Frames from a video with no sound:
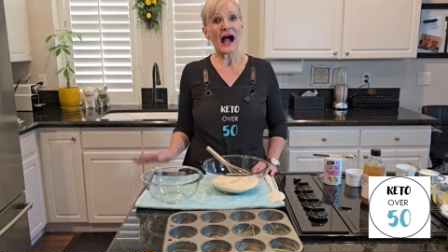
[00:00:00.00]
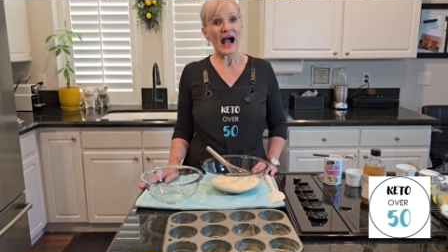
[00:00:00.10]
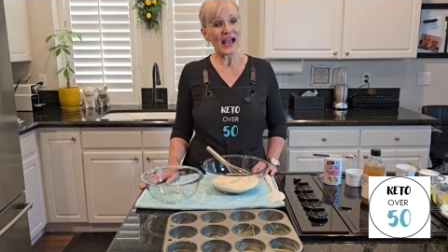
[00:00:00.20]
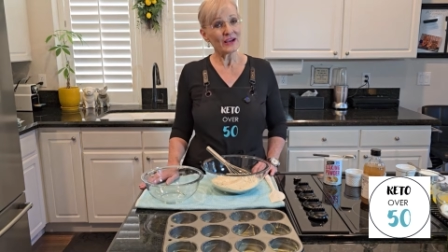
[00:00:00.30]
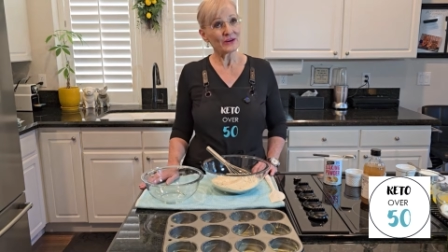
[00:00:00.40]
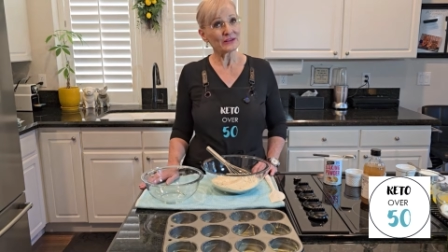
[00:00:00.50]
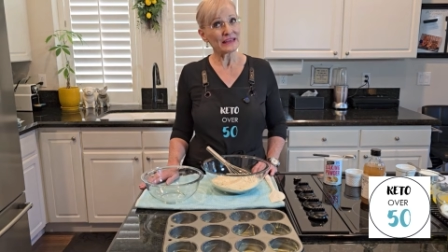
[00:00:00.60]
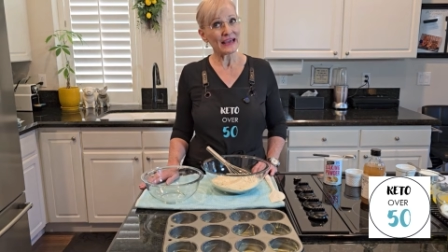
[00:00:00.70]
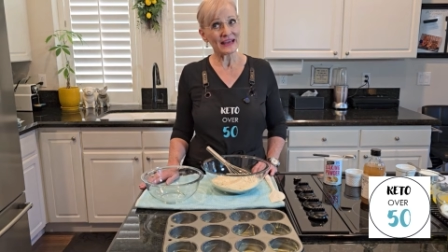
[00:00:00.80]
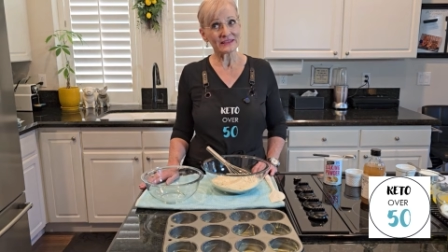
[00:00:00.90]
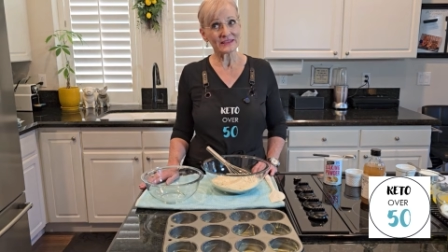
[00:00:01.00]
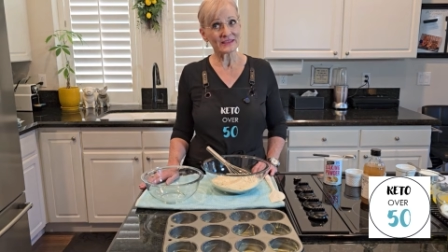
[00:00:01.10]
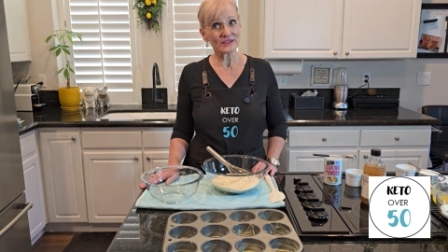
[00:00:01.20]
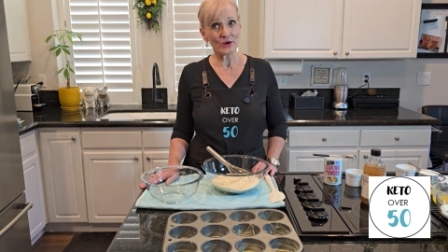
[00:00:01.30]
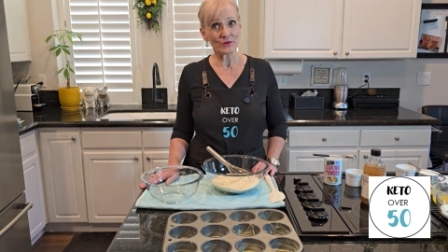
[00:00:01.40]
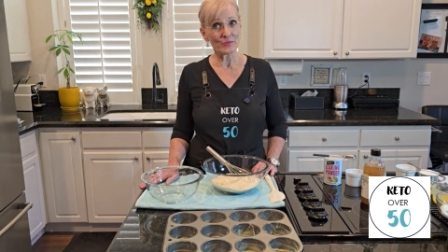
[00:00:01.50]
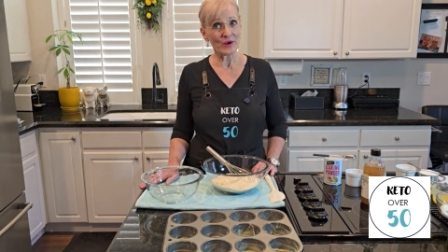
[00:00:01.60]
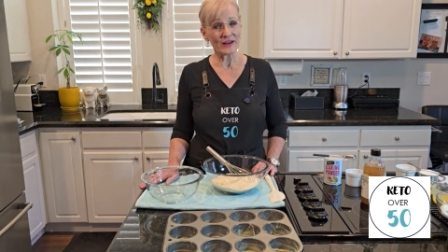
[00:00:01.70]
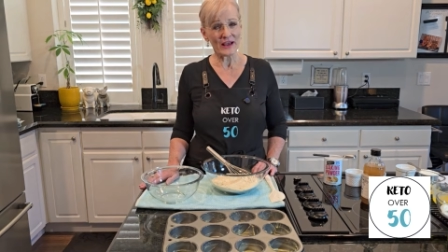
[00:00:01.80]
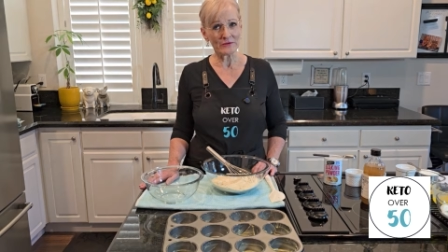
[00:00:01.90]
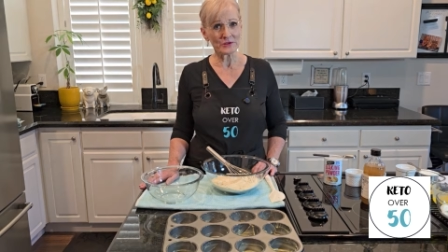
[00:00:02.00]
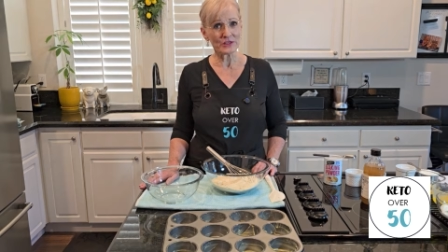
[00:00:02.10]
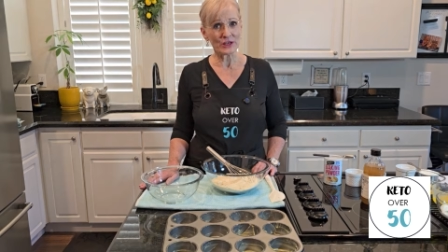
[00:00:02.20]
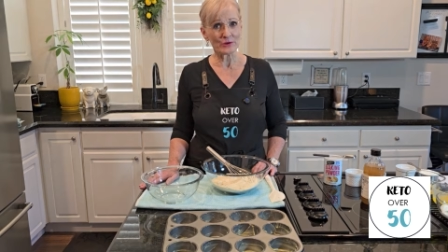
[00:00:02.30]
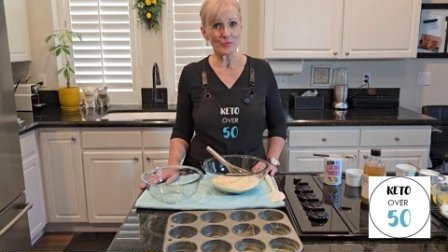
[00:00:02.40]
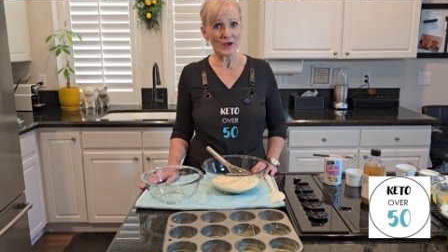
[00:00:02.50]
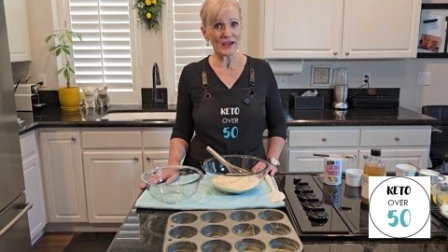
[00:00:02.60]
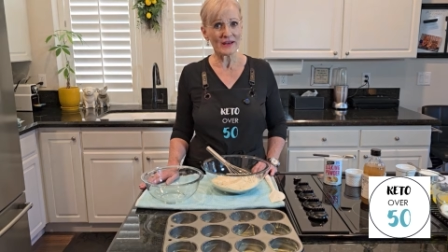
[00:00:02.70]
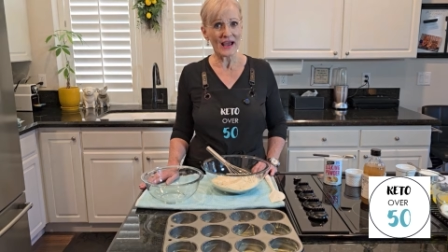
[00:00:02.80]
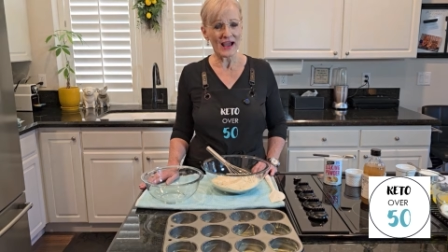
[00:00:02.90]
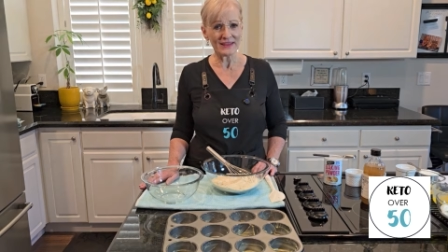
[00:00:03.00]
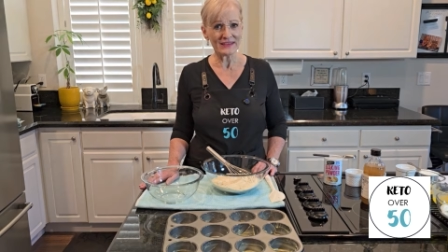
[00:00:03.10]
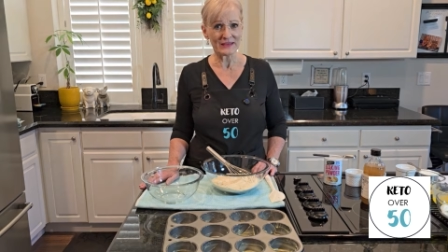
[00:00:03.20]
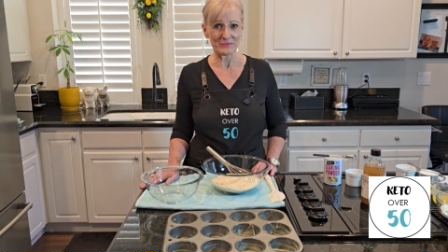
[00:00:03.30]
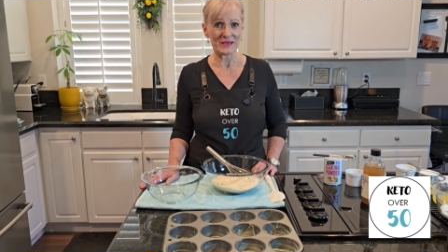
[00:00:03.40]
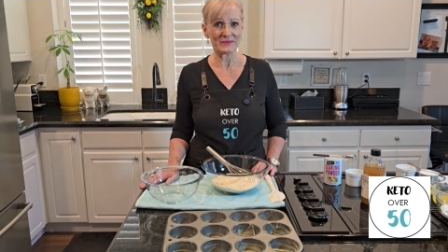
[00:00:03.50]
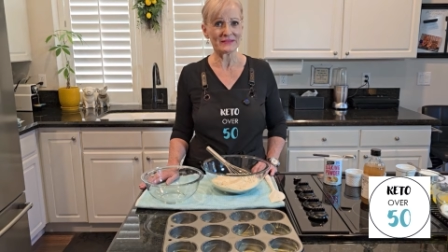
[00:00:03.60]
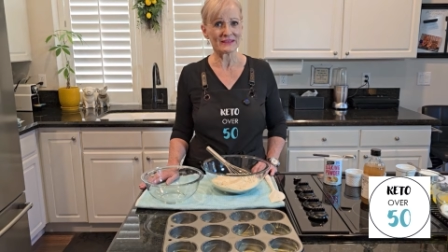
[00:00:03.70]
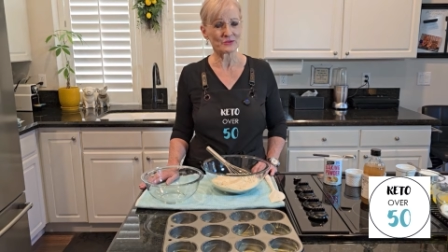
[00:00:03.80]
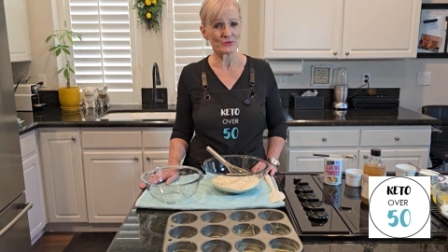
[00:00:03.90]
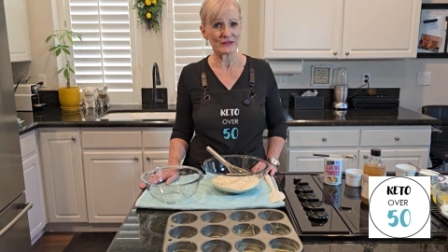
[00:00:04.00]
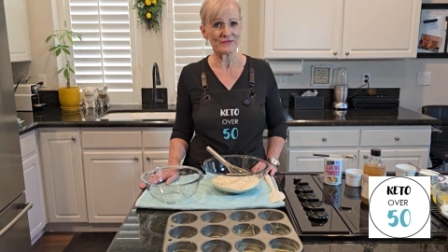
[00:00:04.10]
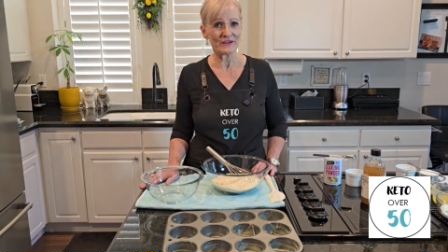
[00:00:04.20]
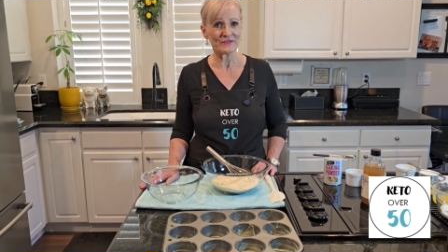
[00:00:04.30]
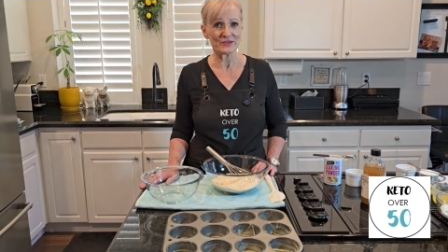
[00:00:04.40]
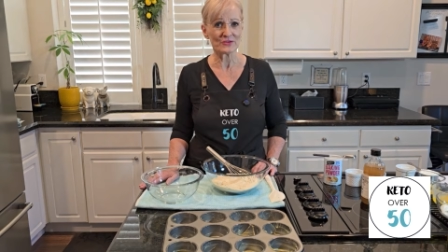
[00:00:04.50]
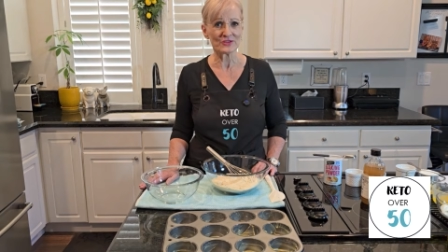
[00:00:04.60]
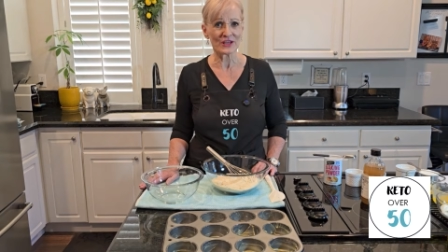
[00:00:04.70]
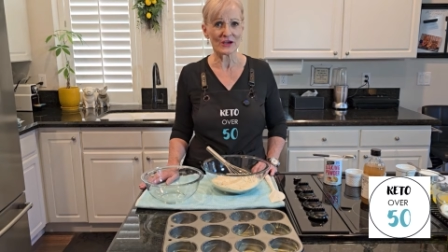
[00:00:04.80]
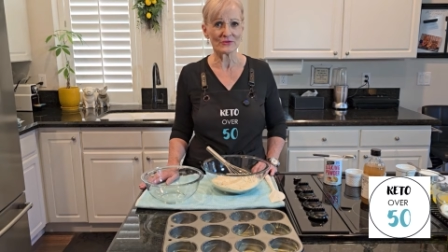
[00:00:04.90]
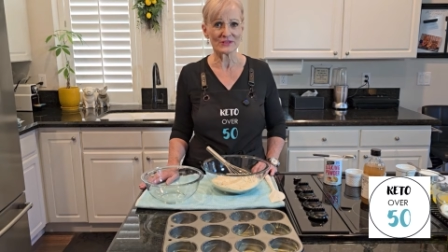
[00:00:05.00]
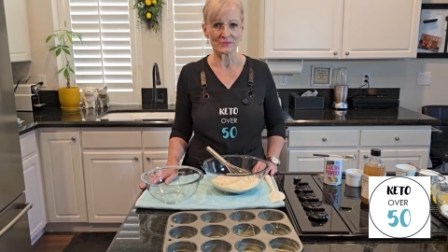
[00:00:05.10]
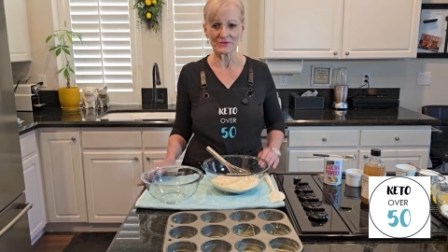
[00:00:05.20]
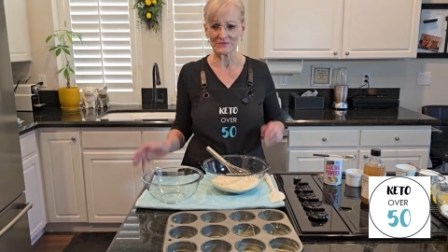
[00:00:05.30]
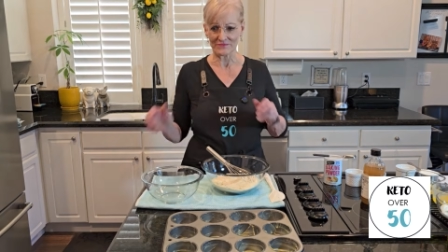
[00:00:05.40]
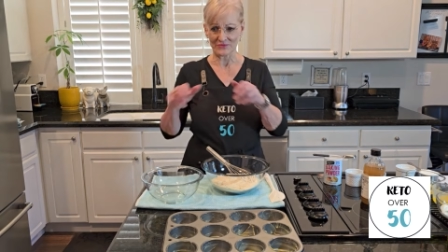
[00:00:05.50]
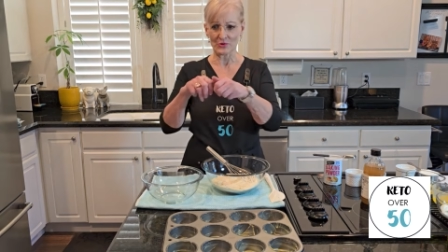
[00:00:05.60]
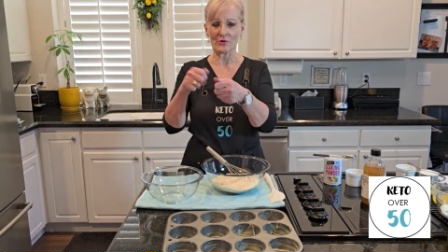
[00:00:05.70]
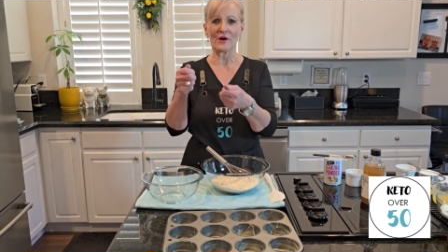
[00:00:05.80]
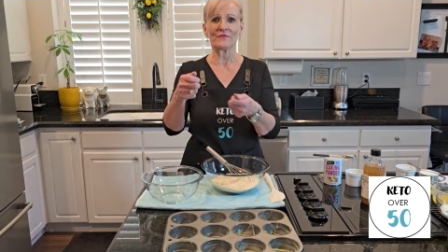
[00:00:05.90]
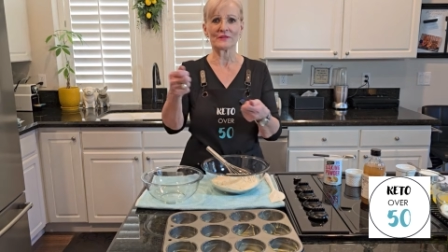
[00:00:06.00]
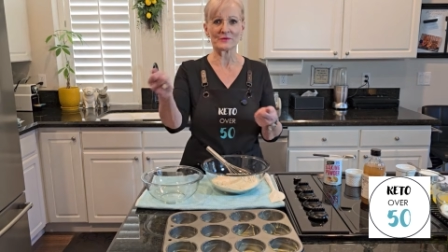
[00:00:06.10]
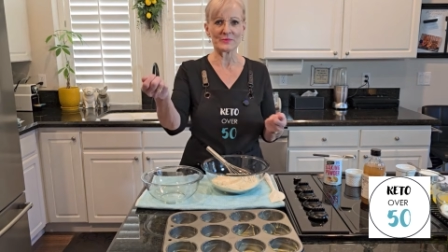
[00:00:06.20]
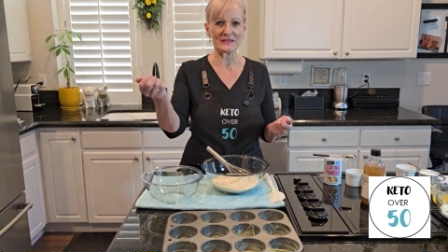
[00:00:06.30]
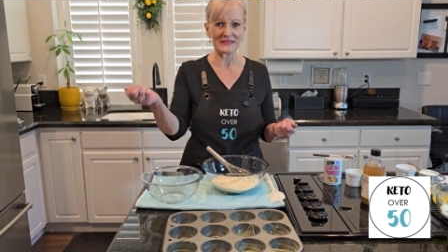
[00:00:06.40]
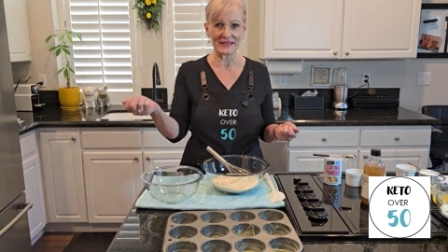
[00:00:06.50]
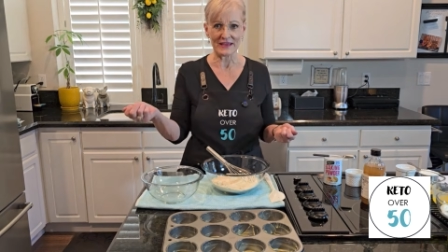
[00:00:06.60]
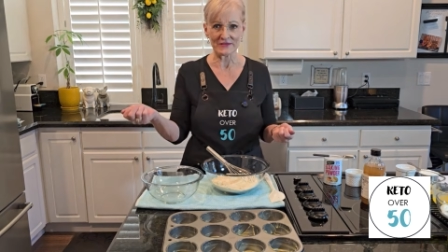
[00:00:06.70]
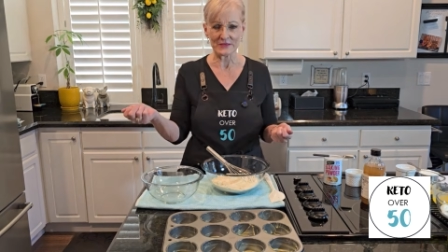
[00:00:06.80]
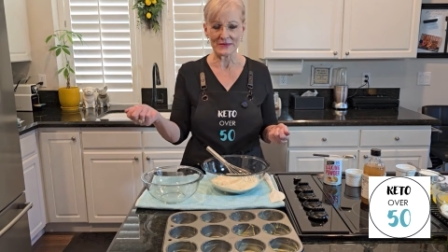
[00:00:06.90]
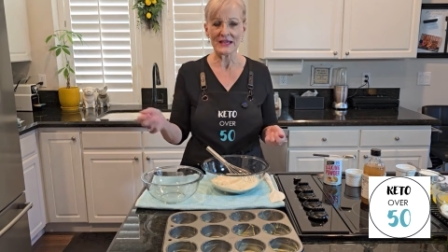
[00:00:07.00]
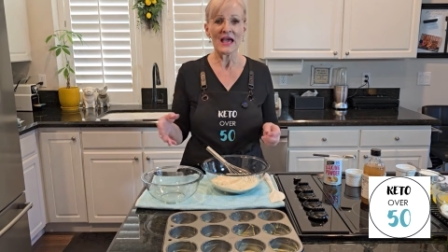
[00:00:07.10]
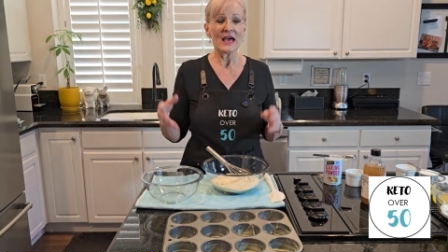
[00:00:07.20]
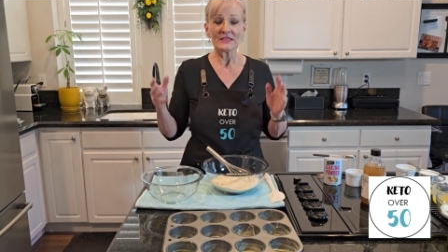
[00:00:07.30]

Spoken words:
I only had Irish soda bread, I think maybe like 25 years ago. Someone tore off a little piece and gave it to me.